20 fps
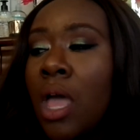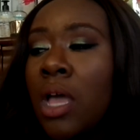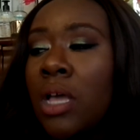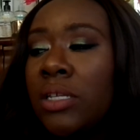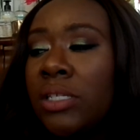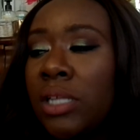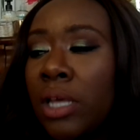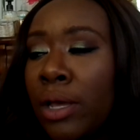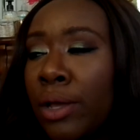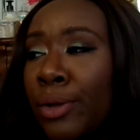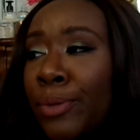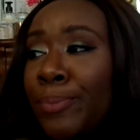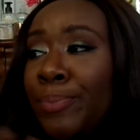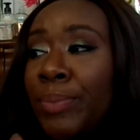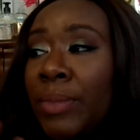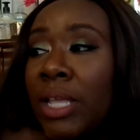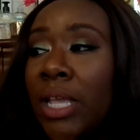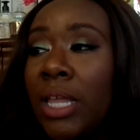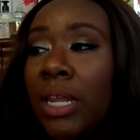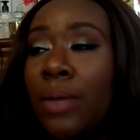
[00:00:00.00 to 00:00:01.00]
So
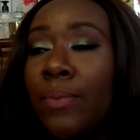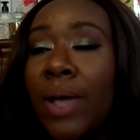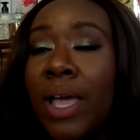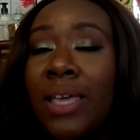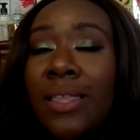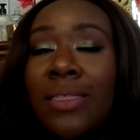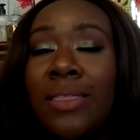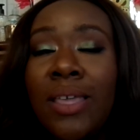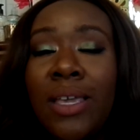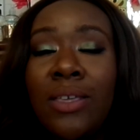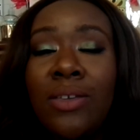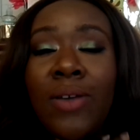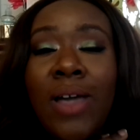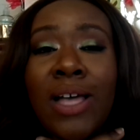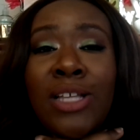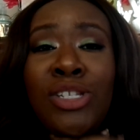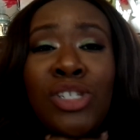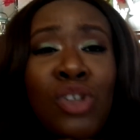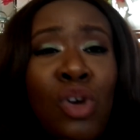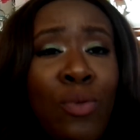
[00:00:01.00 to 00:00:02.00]
anyway, thank you
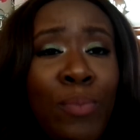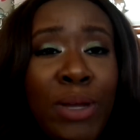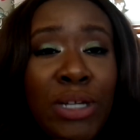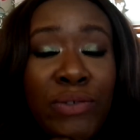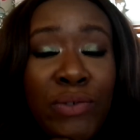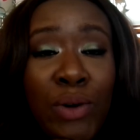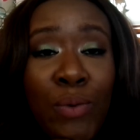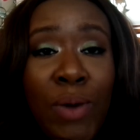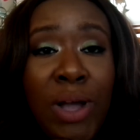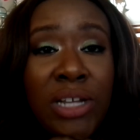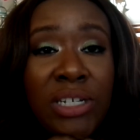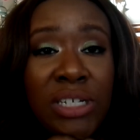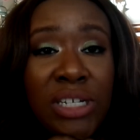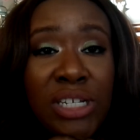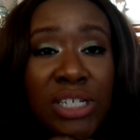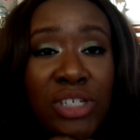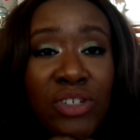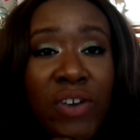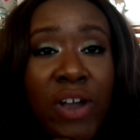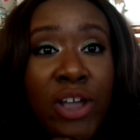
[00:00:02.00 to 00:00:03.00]
guys so much for watching
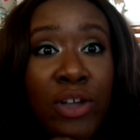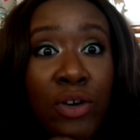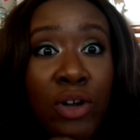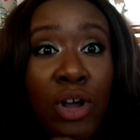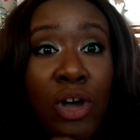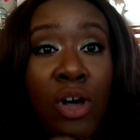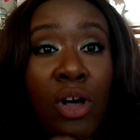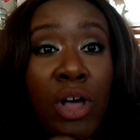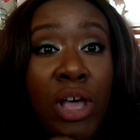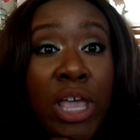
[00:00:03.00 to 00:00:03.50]
this try on haul.